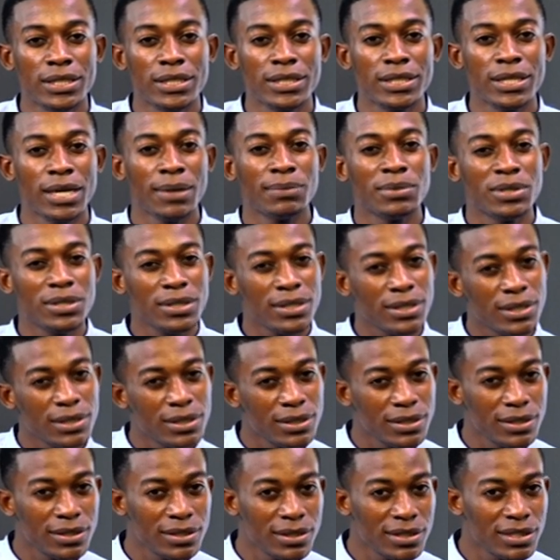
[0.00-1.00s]
just
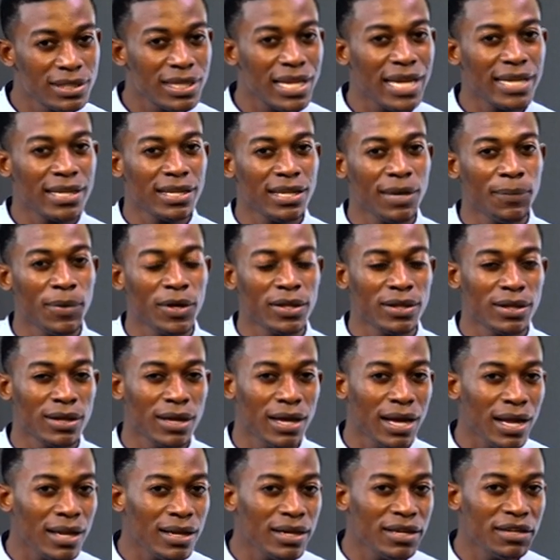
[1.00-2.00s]
slightly about
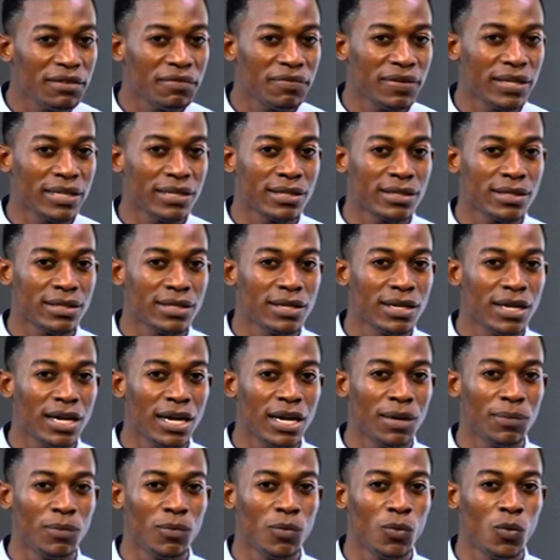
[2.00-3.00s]
color event.
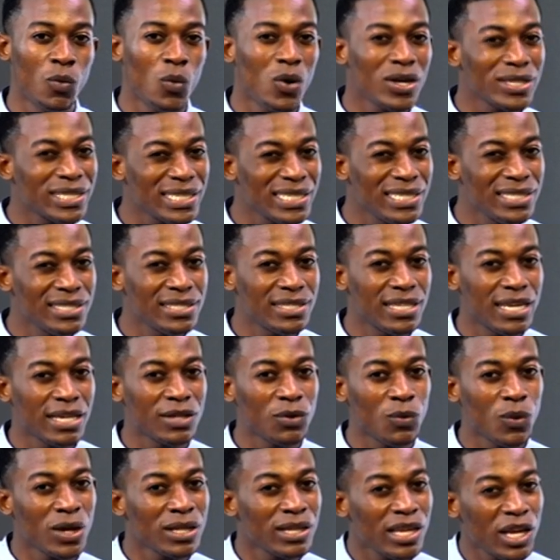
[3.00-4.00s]
What is that?
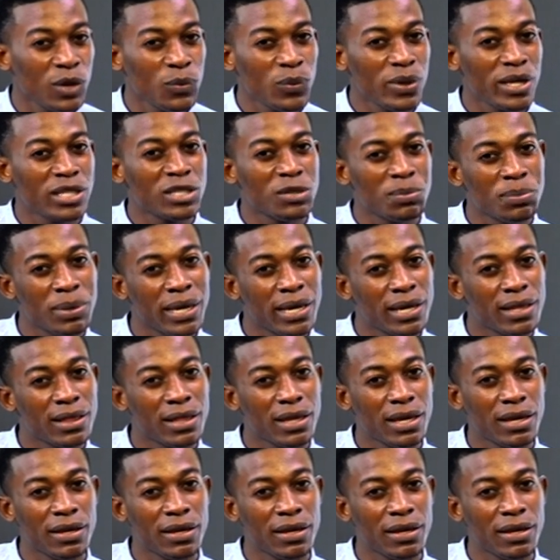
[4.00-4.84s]
What can we expect there?